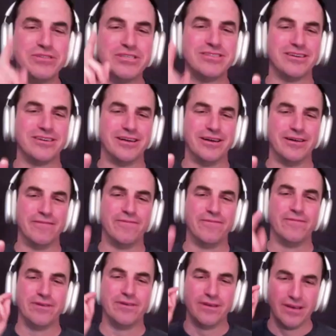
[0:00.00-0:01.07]
deserve
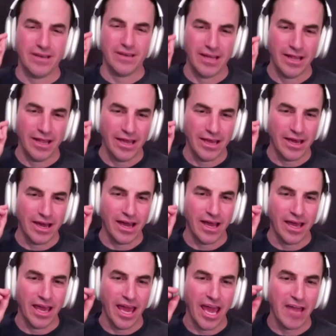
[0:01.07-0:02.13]

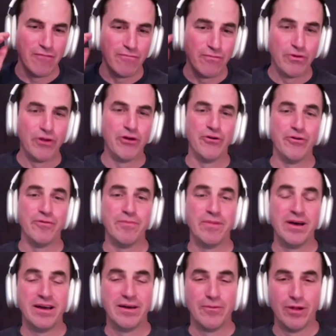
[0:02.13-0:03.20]
a
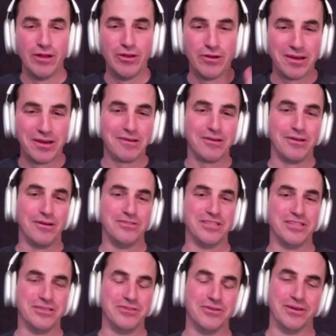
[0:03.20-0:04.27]
room where you can
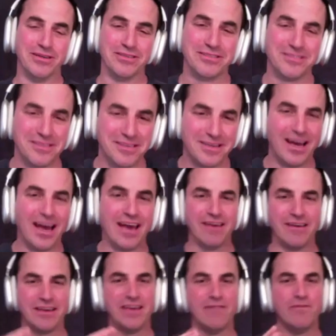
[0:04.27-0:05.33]
close the doors.
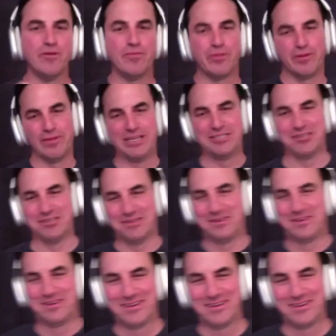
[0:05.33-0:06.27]
I give you permission.